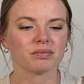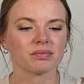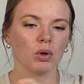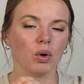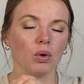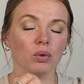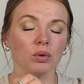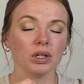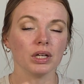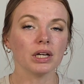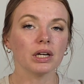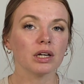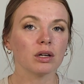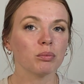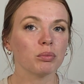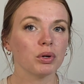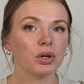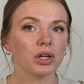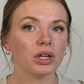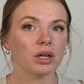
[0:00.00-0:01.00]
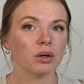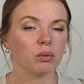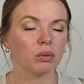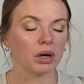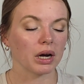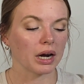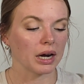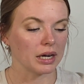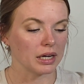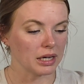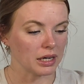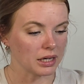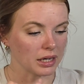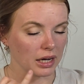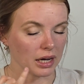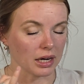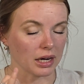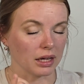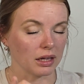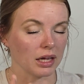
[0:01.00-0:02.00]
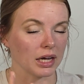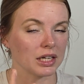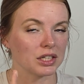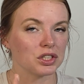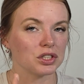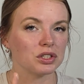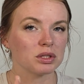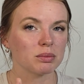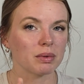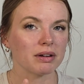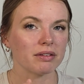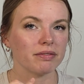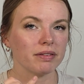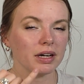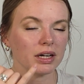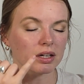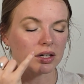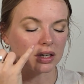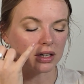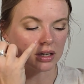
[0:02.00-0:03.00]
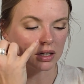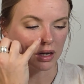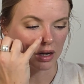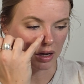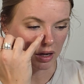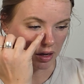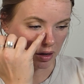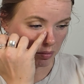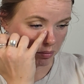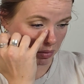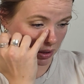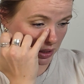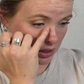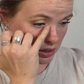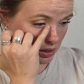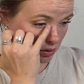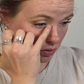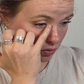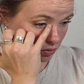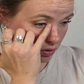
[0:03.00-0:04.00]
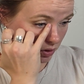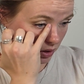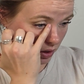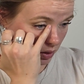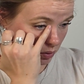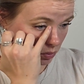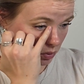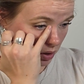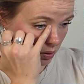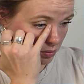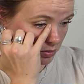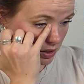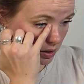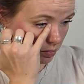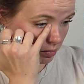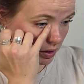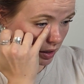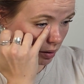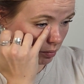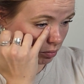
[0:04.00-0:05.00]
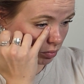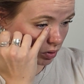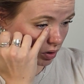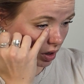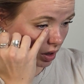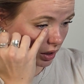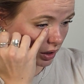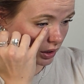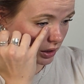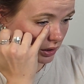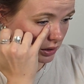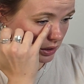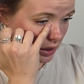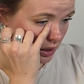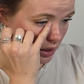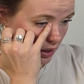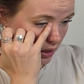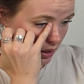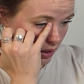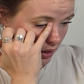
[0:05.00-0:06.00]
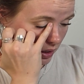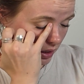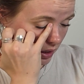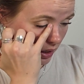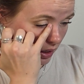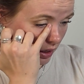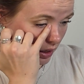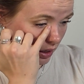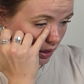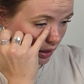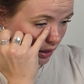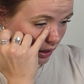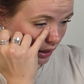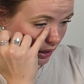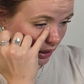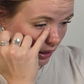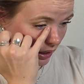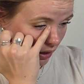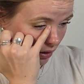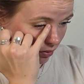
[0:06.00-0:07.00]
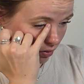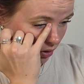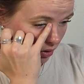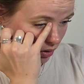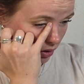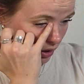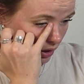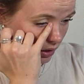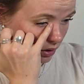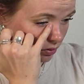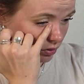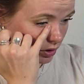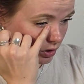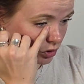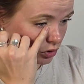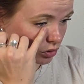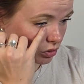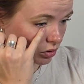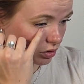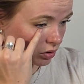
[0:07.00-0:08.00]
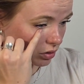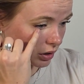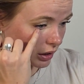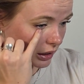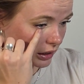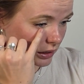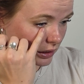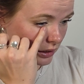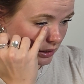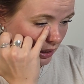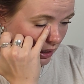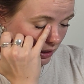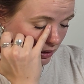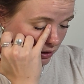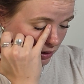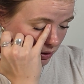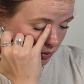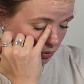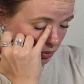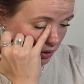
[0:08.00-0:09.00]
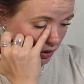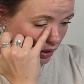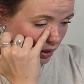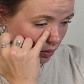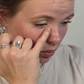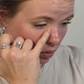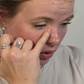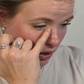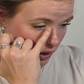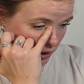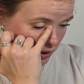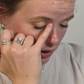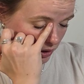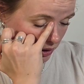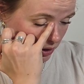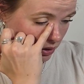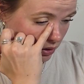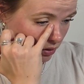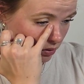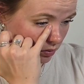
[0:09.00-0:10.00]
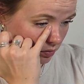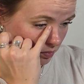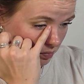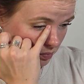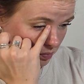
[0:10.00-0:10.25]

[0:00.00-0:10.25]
Only going to put it where I need it, and I like to use my finger because it really warms up that product, and I have a lot of control exactly where I want it to go.